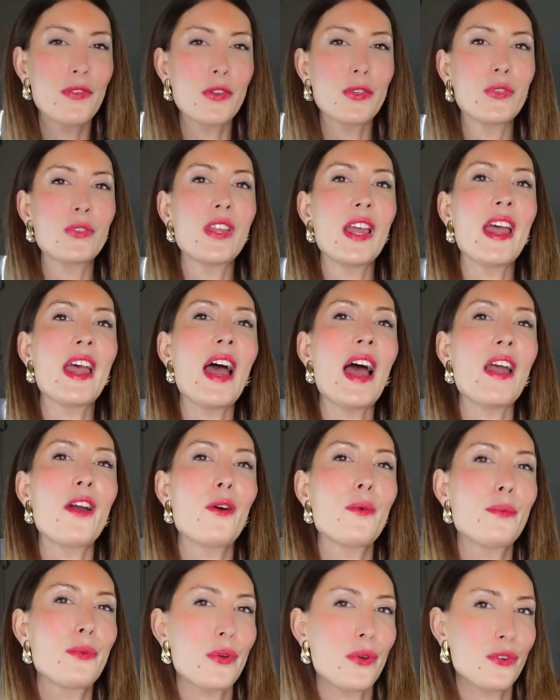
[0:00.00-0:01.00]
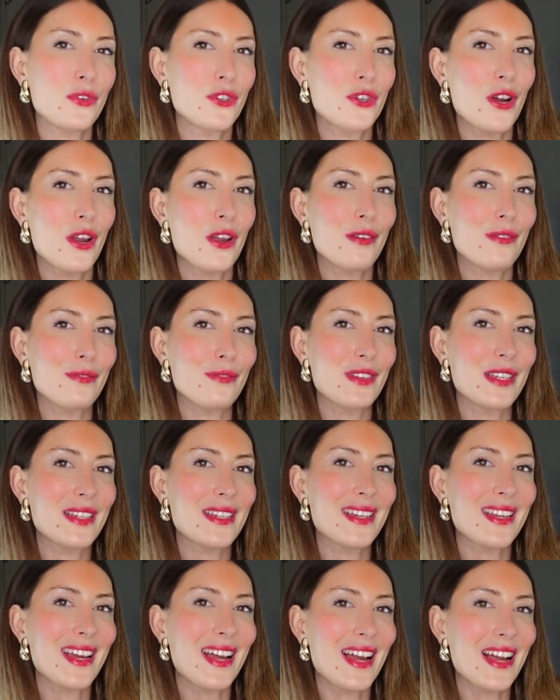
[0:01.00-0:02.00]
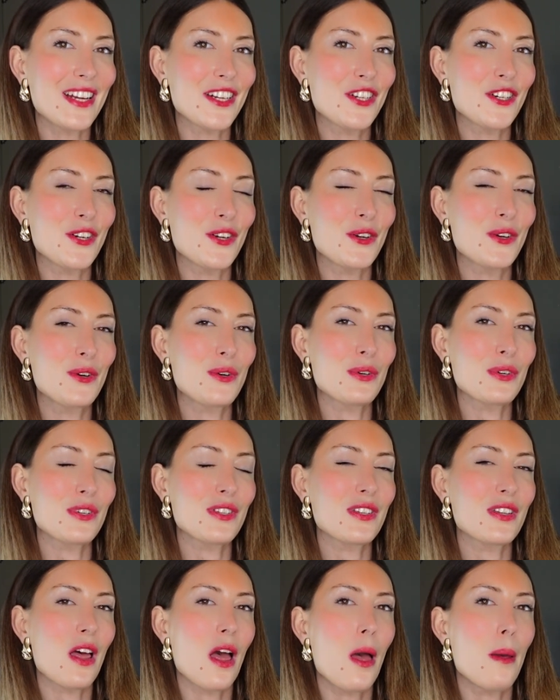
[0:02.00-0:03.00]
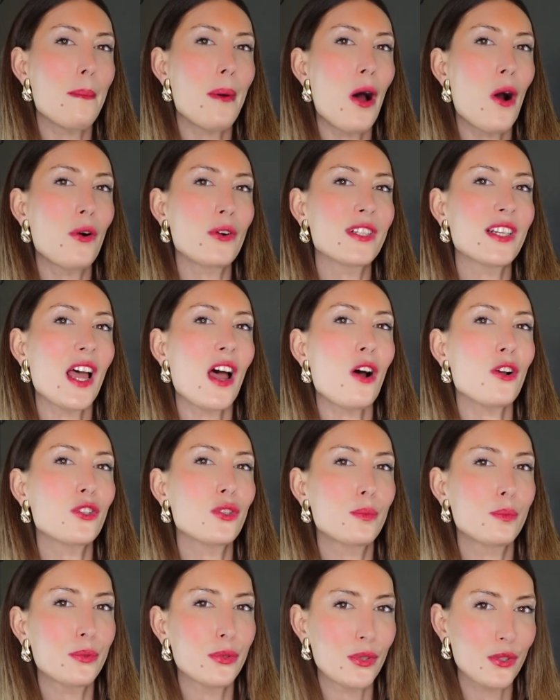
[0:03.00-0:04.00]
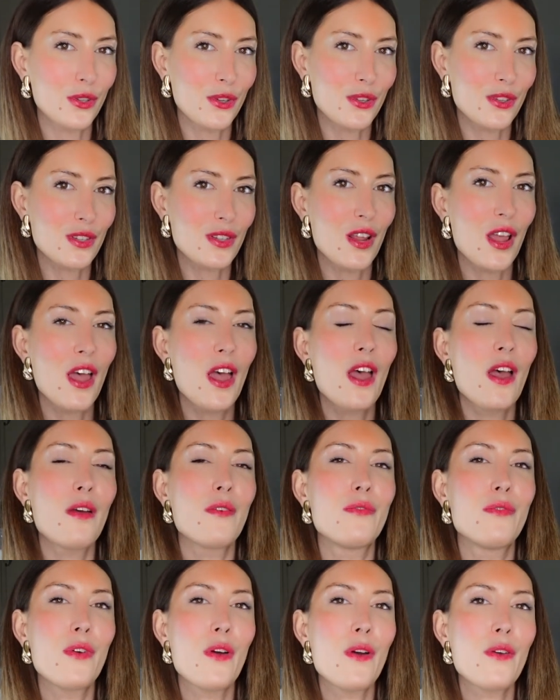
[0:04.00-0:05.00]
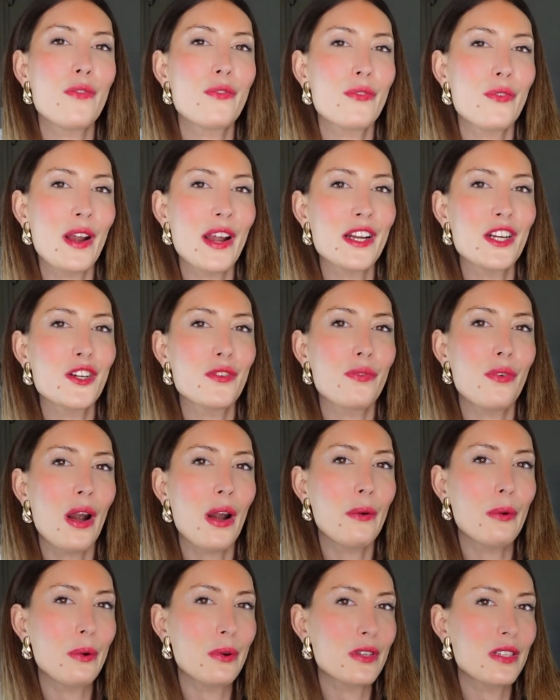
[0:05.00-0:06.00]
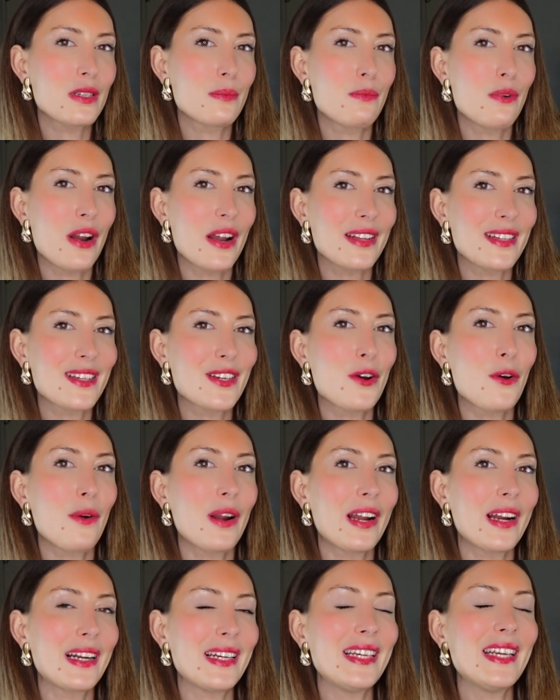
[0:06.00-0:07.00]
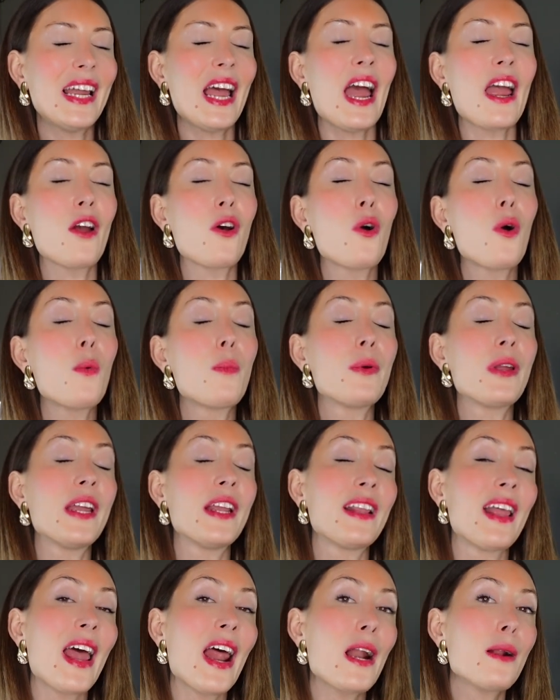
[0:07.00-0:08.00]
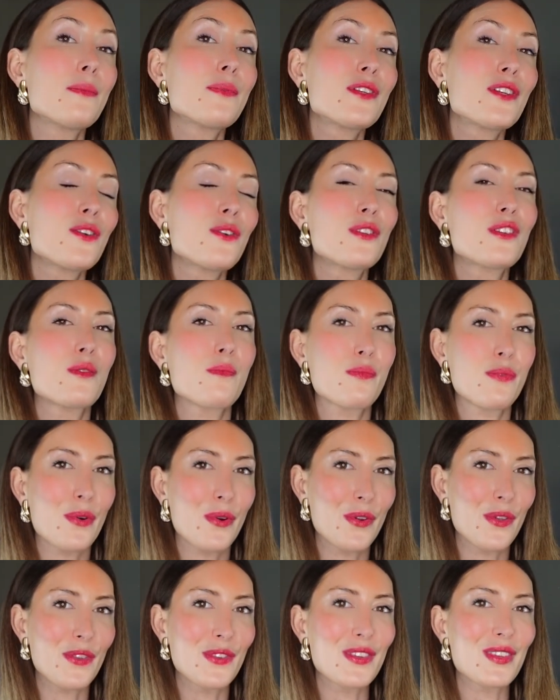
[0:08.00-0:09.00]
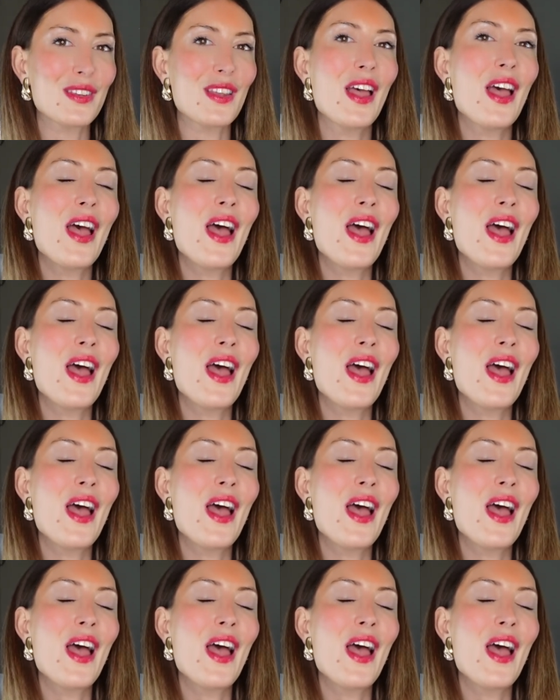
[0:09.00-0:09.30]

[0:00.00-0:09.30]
for today. I hope you enjoyed this crash course about how to pronounce the French fragrance brands correctly. I hope it helps you to pronounce